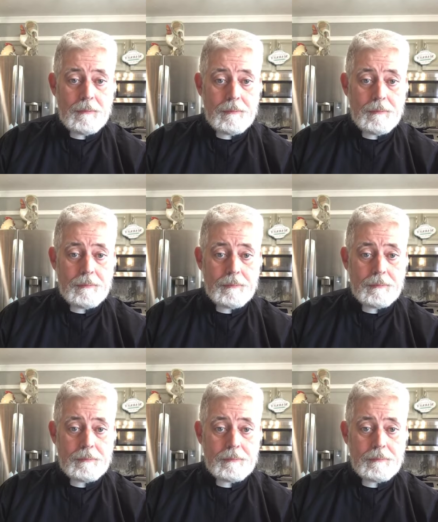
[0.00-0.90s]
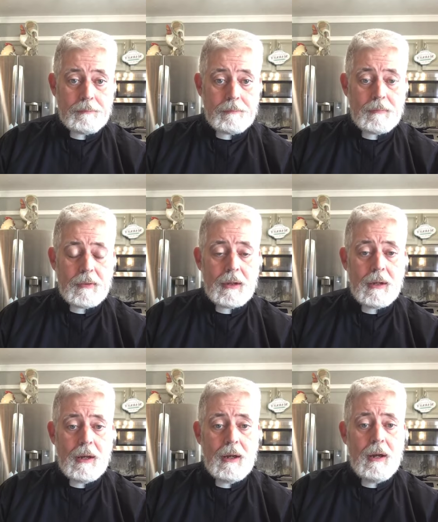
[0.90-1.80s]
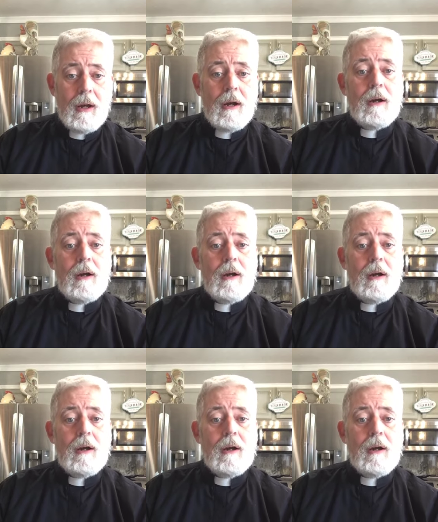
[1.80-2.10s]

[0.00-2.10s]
Nothing is said.